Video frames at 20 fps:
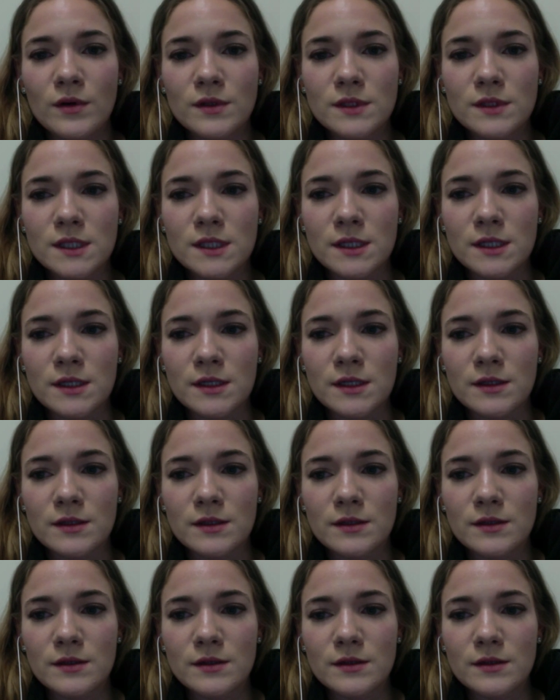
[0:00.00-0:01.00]
to
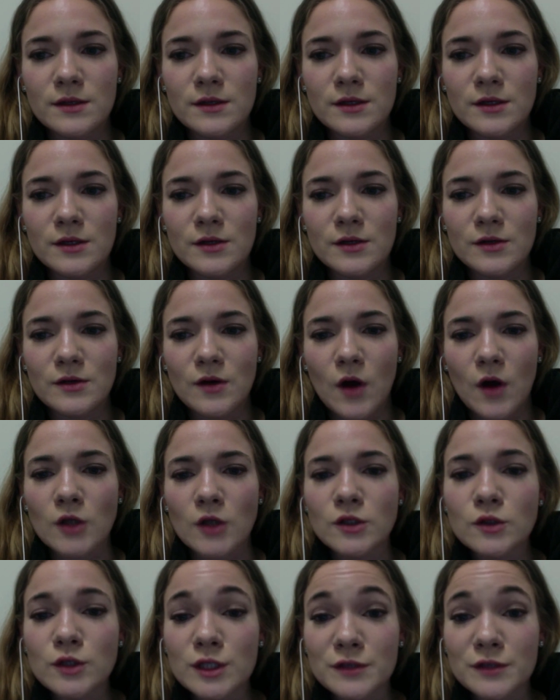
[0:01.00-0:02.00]

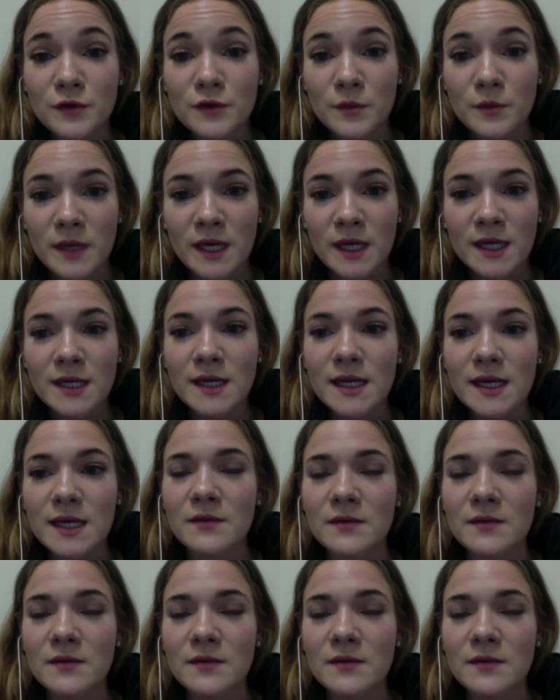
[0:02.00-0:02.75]
also just for me,